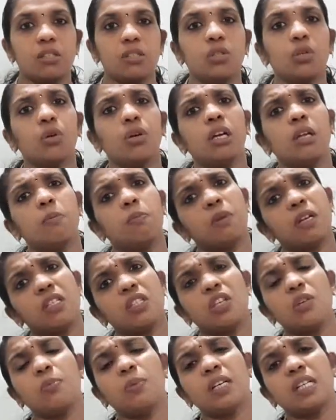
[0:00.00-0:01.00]
So
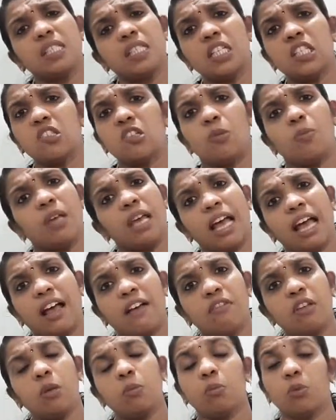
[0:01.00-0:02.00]
depressive persons will be
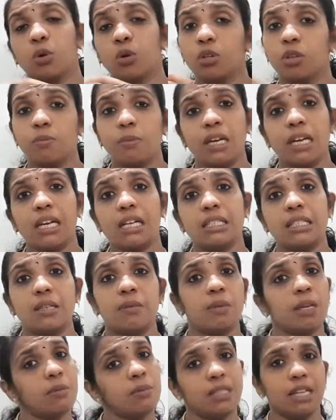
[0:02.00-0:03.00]
having both mental
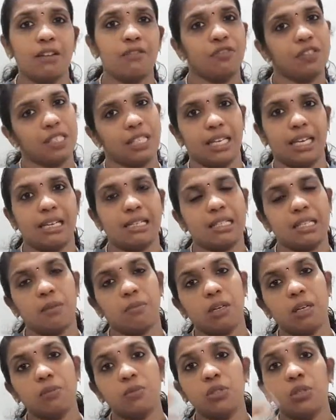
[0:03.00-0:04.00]
symptoms and physical
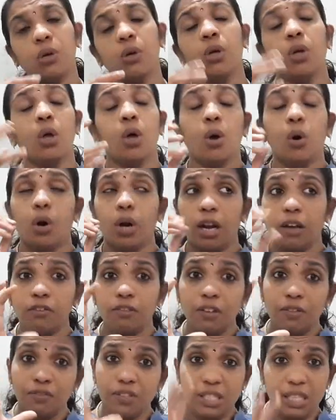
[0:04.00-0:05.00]
symptoms. So one of
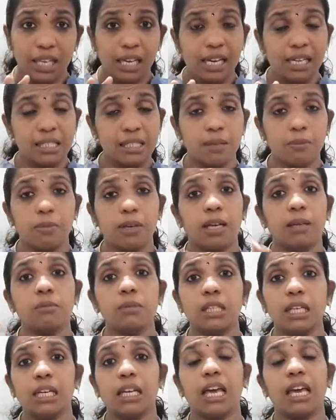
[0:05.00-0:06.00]
the physical
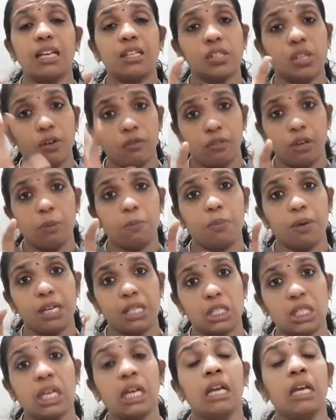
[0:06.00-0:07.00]
symptoms in case of
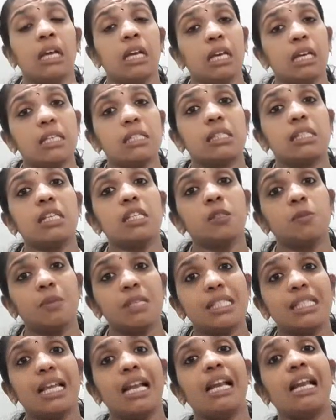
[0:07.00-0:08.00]
depression is this
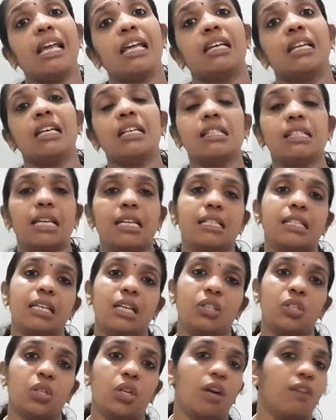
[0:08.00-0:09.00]
miscellaneous
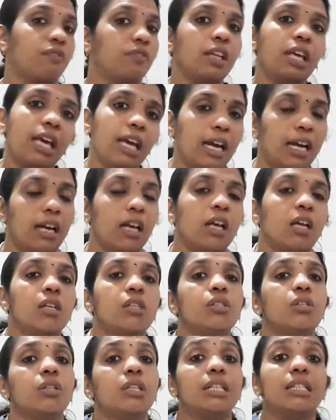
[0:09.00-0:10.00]
sensation of the head.
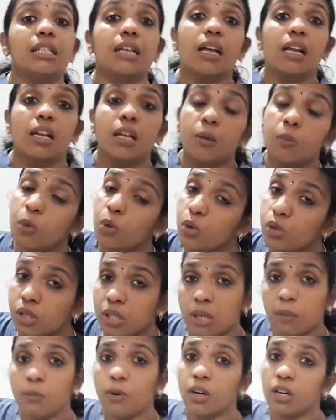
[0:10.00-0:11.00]
So these are the
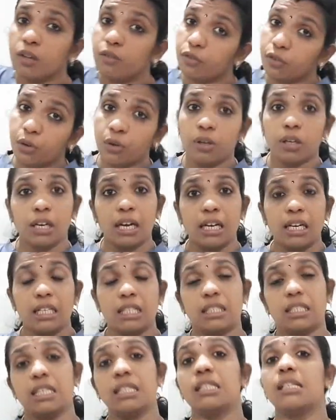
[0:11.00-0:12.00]
most important 4
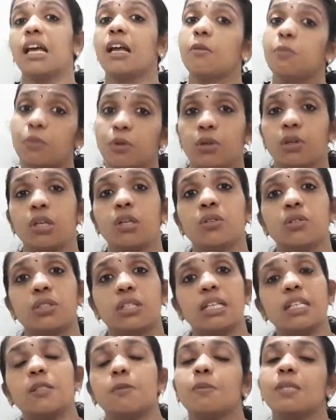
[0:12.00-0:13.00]
conditions that
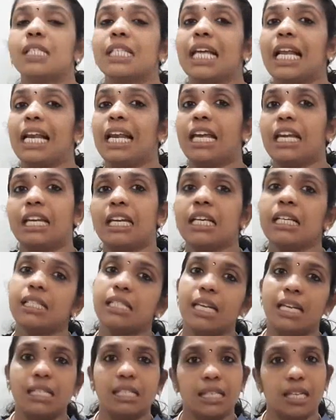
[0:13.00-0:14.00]
produces miscellaneous
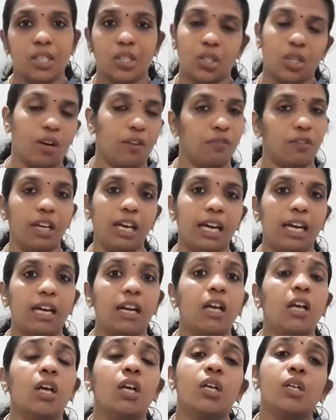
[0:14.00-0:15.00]
sensation of the
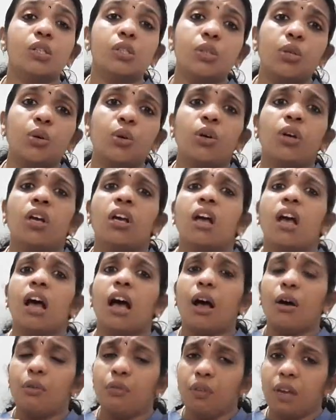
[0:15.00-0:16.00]
head. So
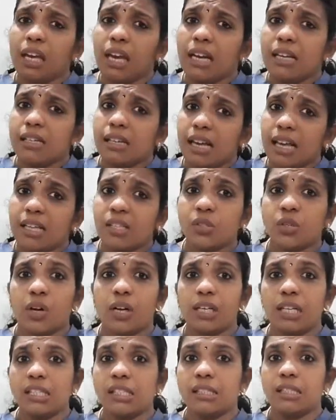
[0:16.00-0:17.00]
how we can trace
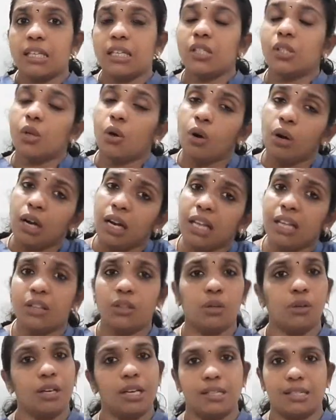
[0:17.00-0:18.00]
all these things? Only
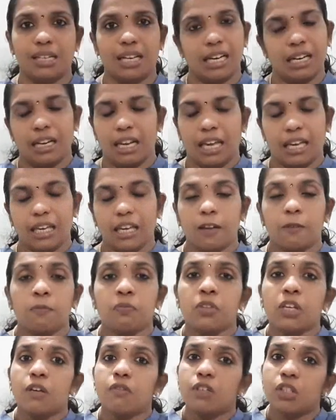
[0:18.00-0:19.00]
through history taking.
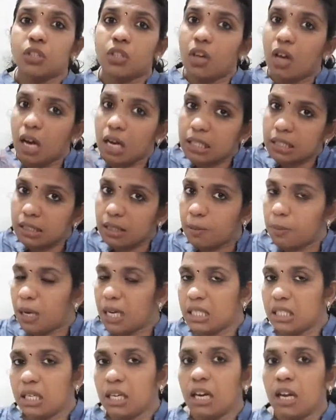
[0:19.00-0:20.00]
We should ask the
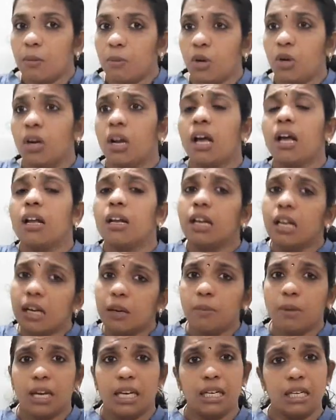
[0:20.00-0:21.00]
patient about the
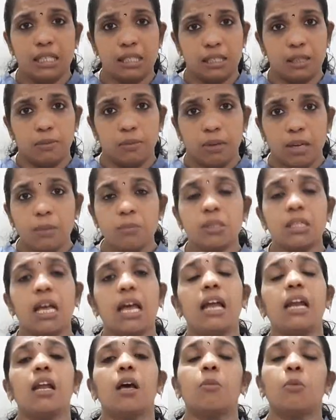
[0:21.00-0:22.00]
remaining symptoms
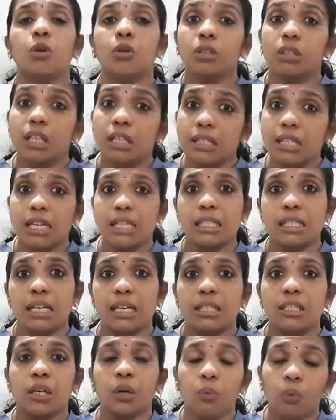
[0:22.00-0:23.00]
and about the
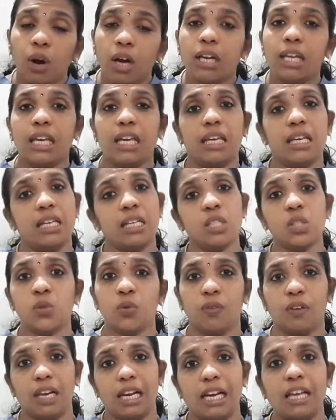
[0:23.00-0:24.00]
sensation, what he is
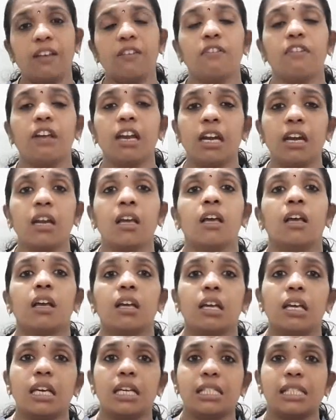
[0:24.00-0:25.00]
feeling when
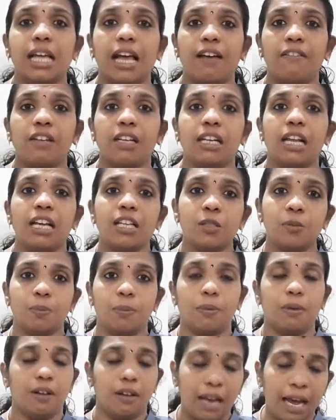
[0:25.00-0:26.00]
he is having
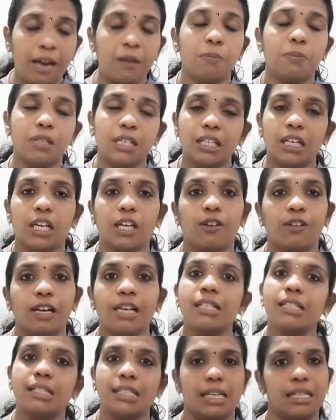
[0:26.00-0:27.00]
that
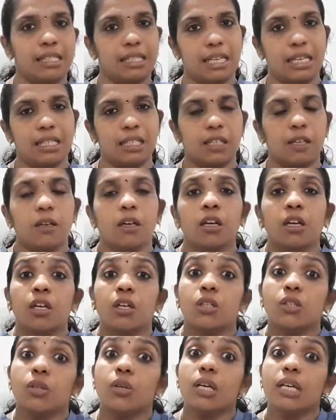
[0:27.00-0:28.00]
particular sensation.
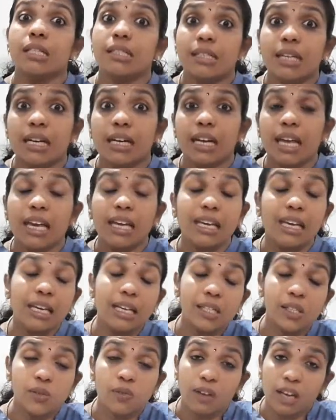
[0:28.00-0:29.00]
So history taking
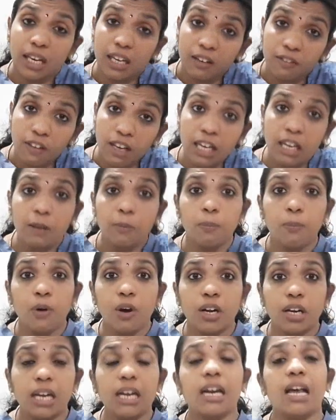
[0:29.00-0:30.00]
is very
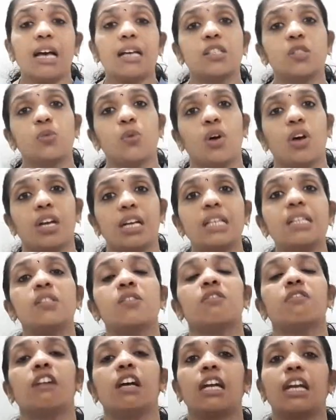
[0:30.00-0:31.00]
important as far as
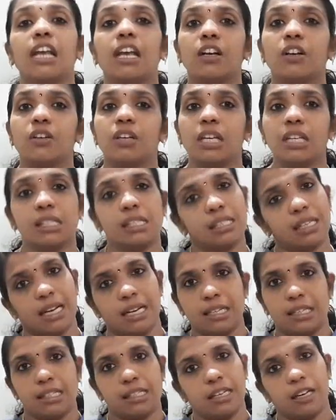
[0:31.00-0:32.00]
vertigo is
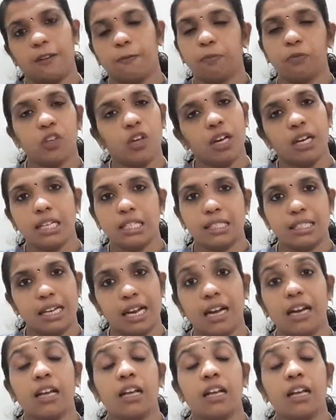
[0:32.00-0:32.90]
concerned. You understand?